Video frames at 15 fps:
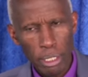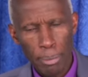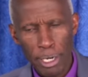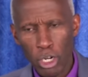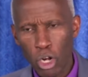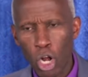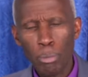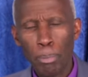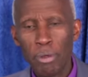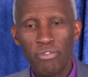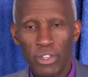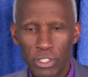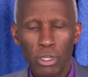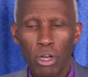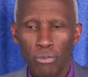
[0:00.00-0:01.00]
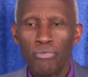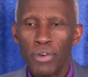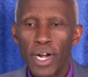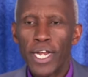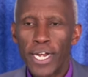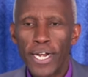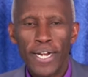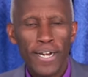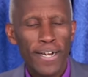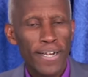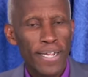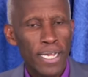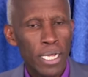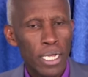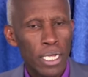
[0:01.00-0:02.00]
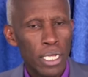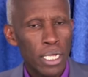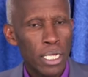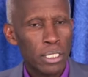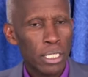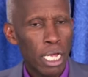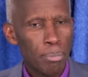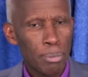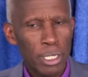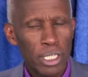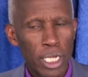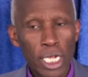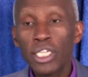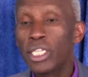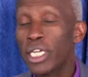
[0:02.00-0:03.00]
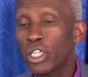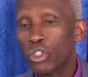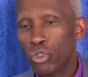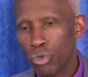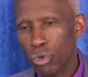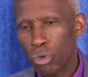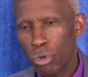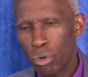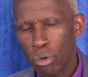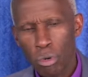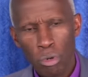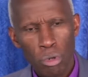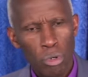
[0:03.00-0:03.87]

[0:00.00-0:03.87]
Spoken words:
It may not be physical fire. It can be intellectual